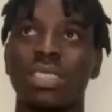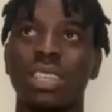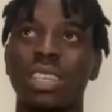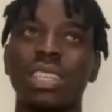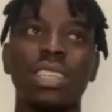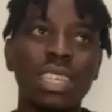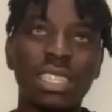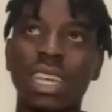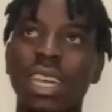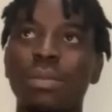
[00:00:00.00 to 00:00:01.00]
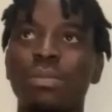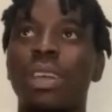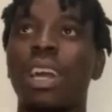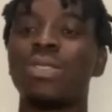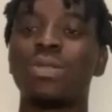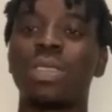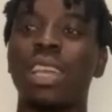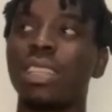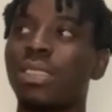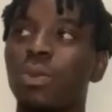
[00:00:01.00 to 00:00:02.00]
in a year time, I should
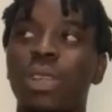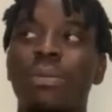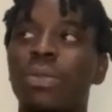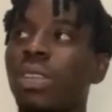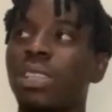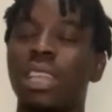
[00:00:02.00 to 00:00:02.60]
get where I'm going,